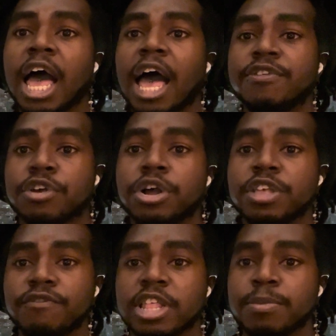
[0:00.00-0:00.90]
I started
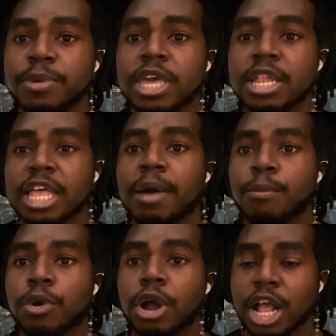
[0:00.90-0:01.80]
developing a lot
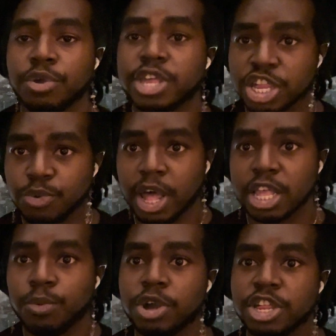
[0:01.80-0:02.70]
more
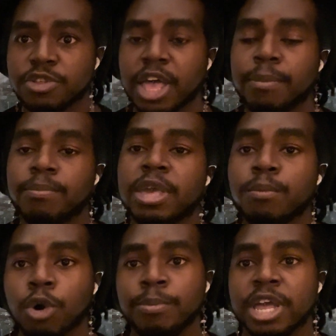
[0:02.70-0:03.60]
autosexuality, which is like me
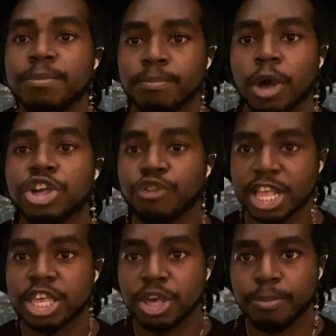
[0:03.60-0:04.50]
more being
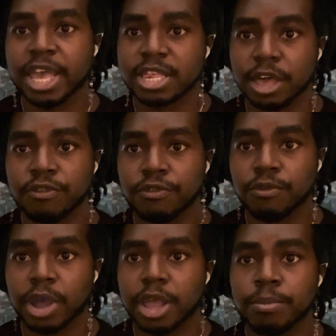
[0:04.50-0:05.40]
attracted to myself,
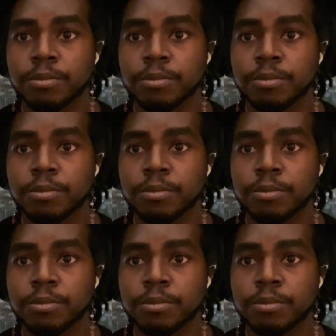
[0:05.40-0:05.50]
right?